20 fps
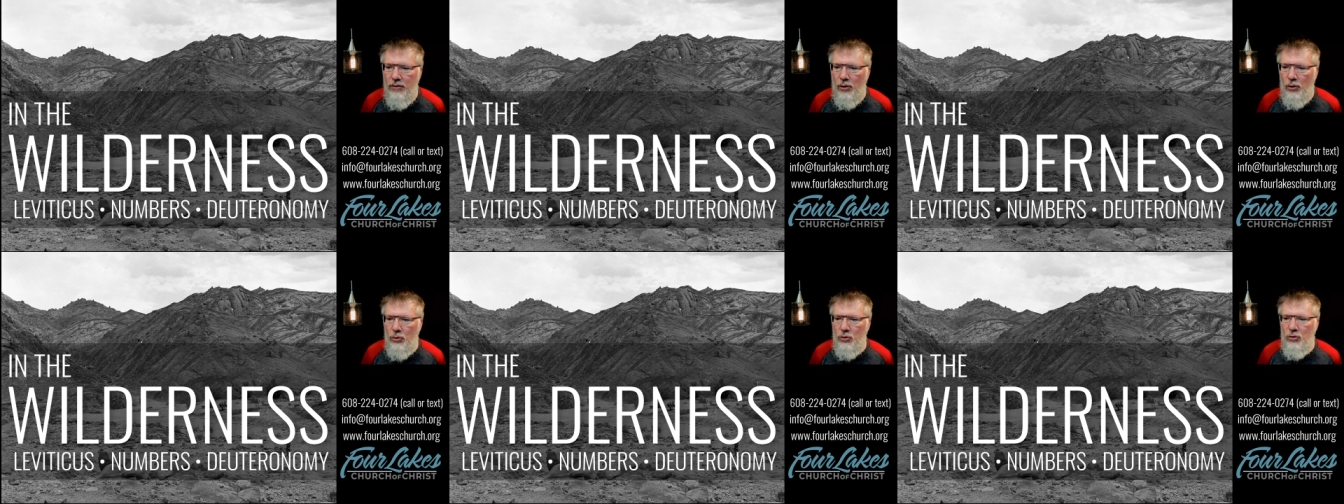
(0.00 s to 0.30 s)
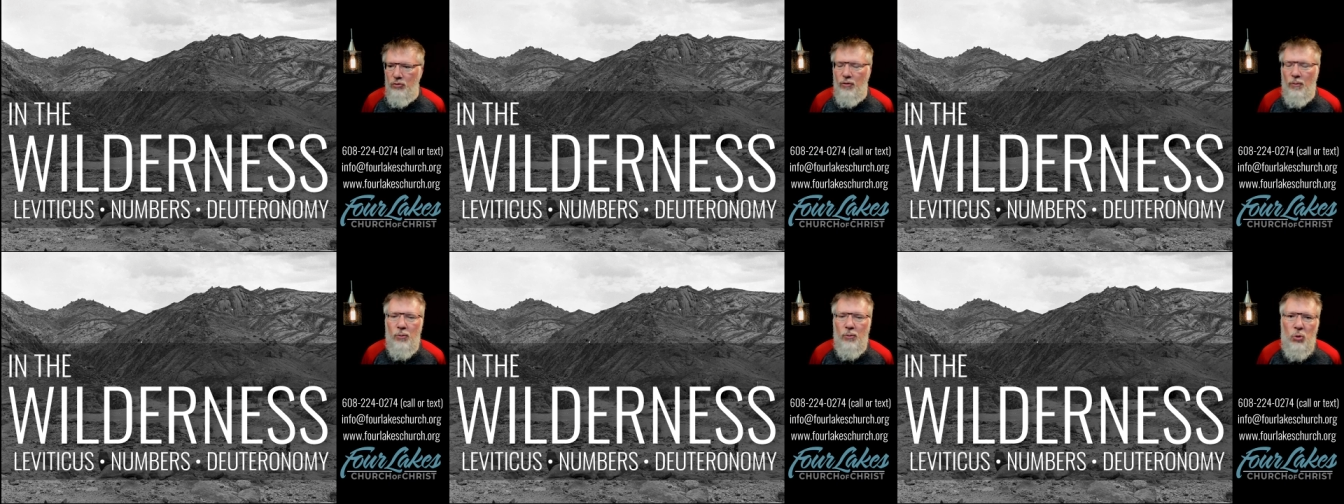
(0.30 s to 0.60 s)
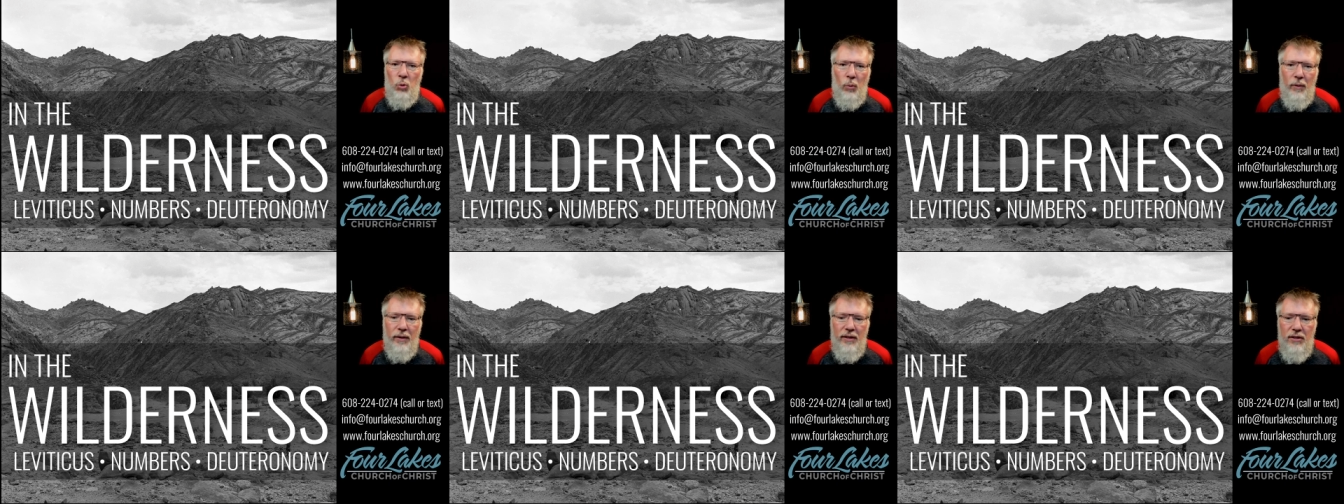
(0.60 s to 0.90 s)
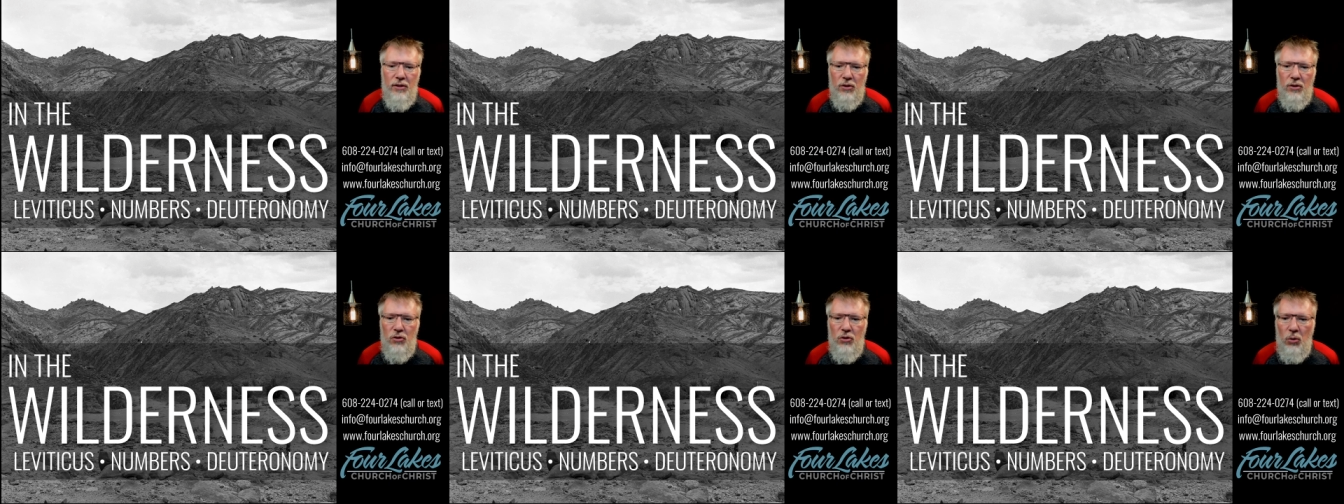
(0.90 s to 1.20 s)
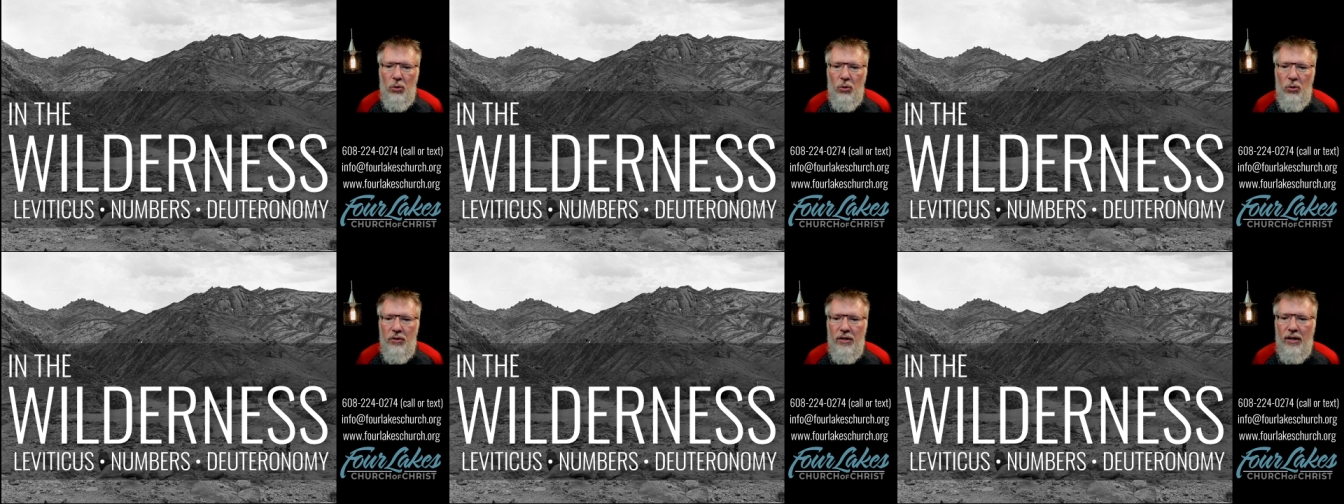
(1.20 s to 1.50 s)
those from 20 years
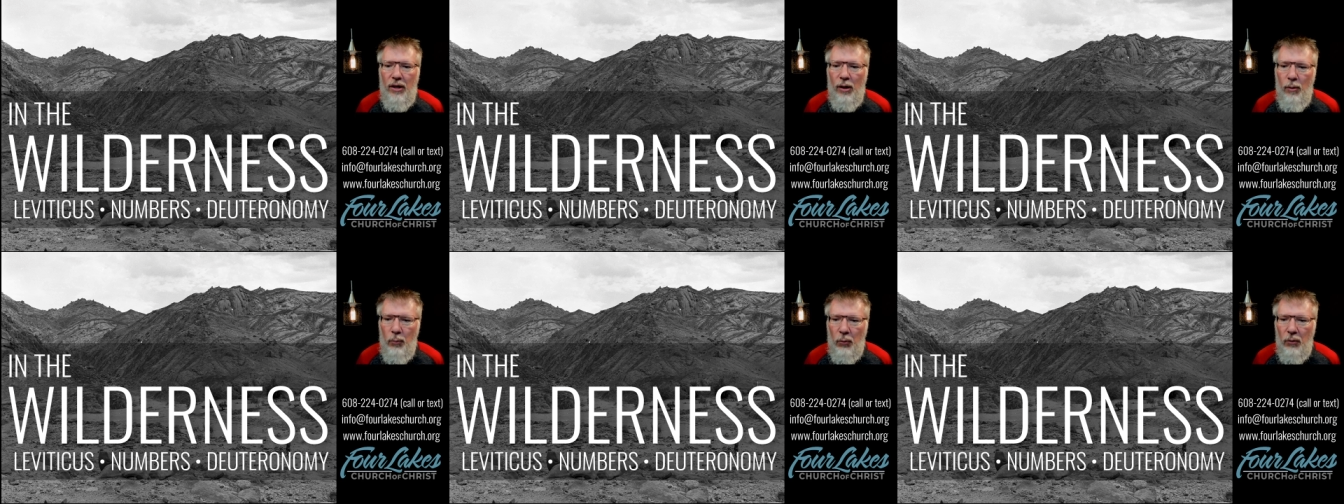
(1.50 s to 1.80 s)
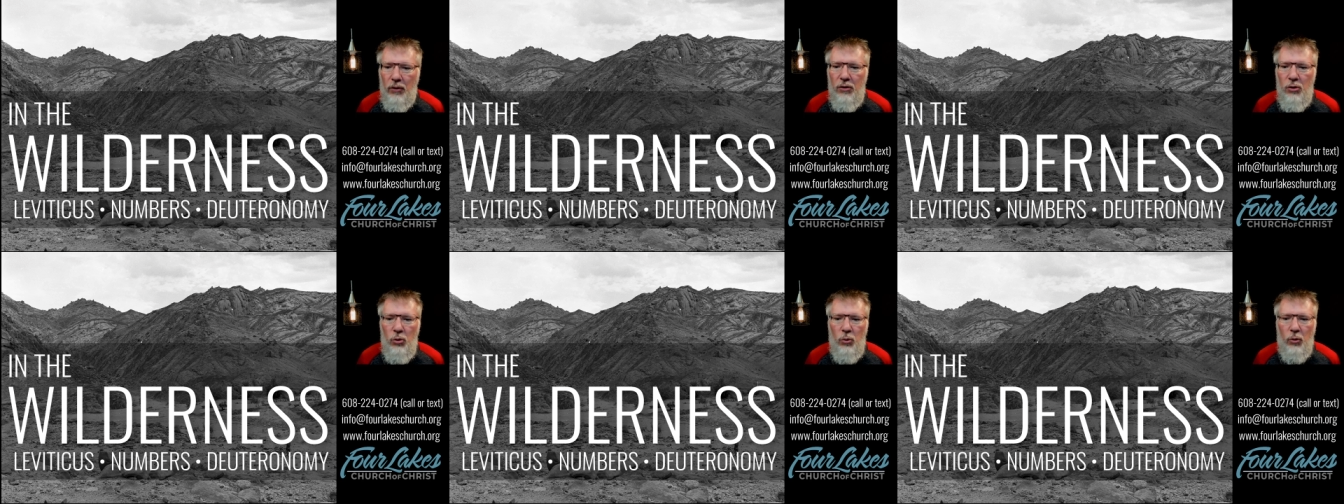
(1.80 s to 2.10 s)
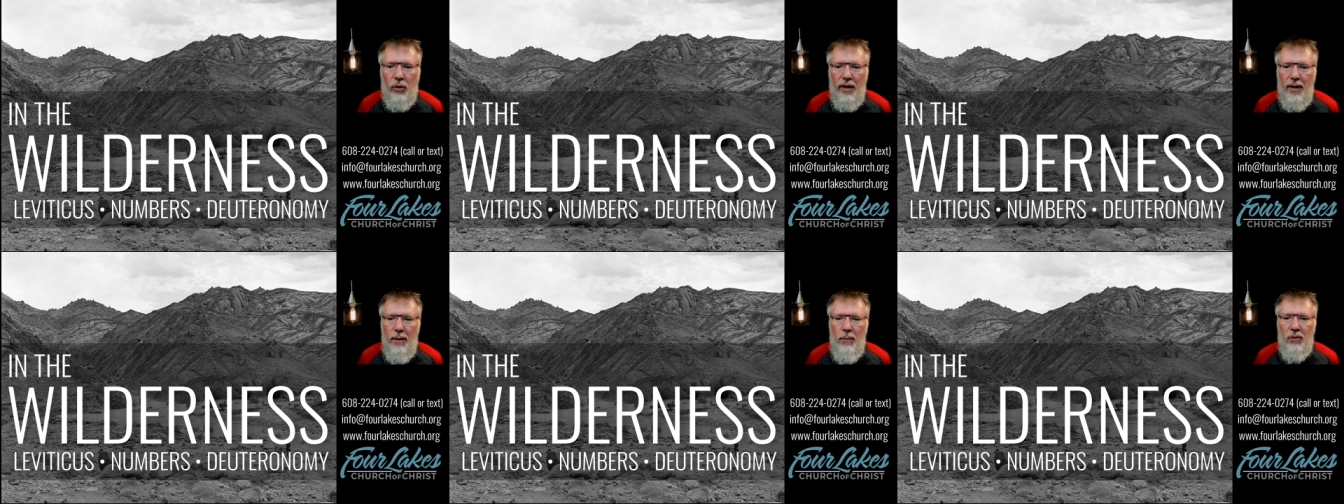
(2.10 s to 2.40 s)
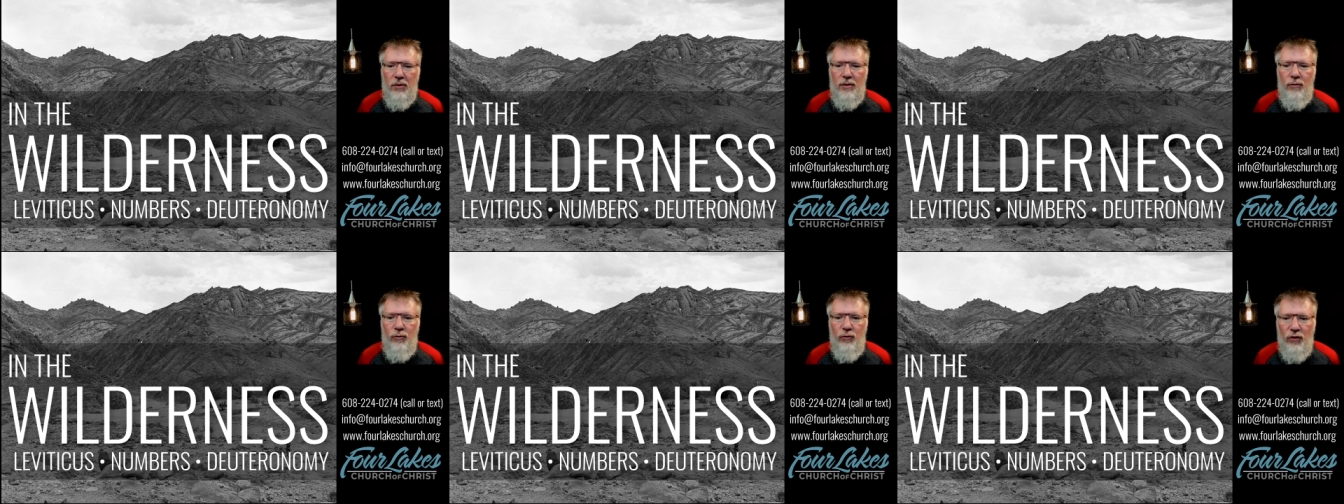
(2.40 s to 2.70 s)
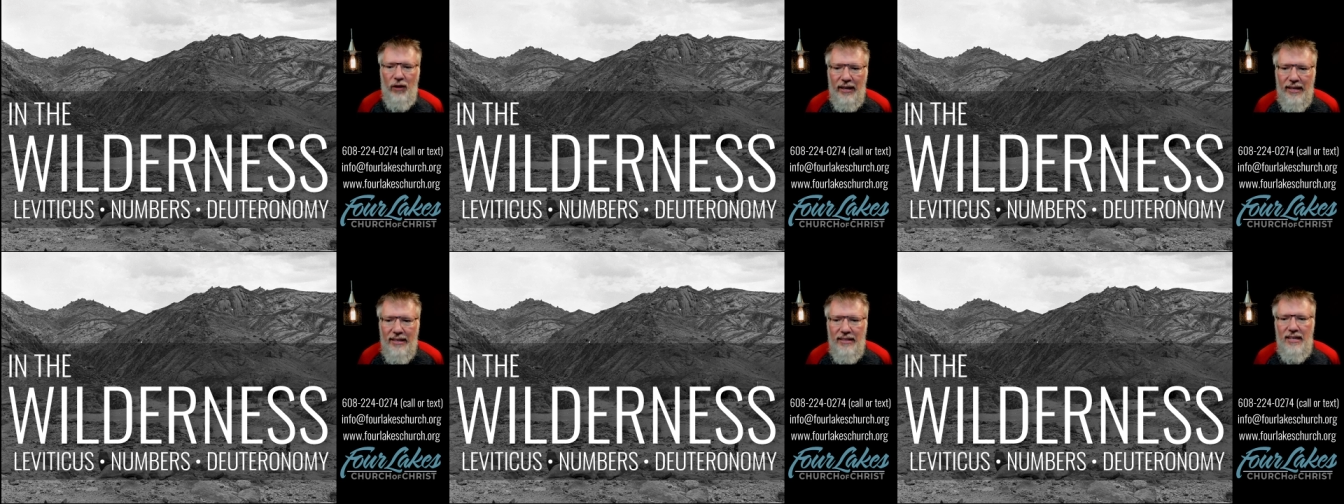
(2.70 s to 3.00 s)
old and upward who were able to
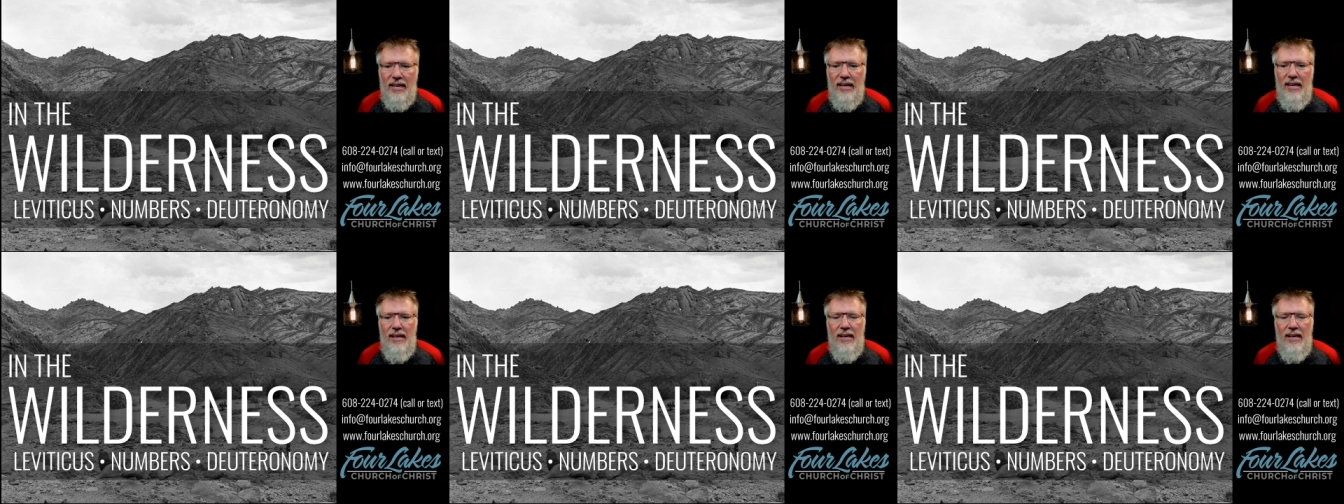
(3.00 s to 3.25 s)
fight.